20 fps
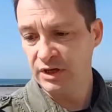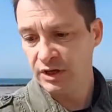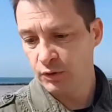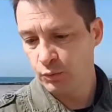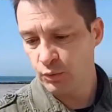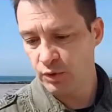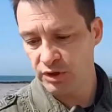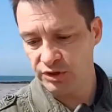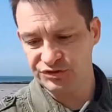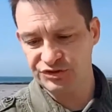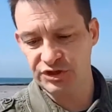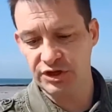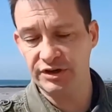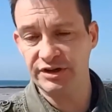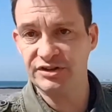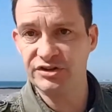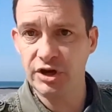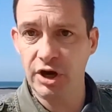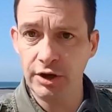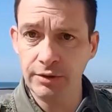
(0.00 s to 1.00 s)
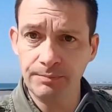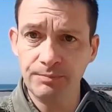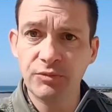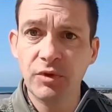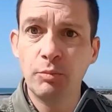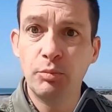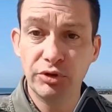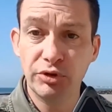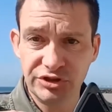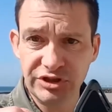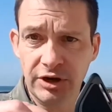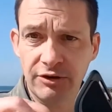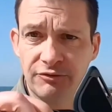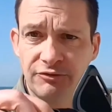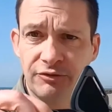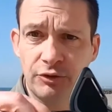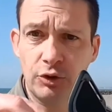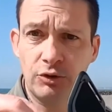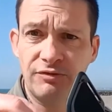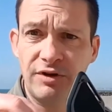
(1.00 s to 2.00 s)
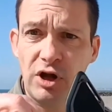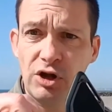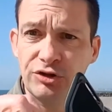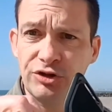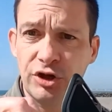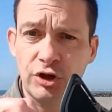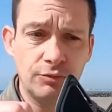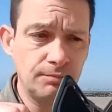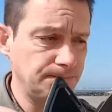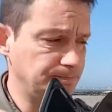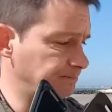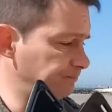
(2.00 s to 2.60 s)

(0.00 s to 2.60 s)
We'll turn it on, put it on full volume,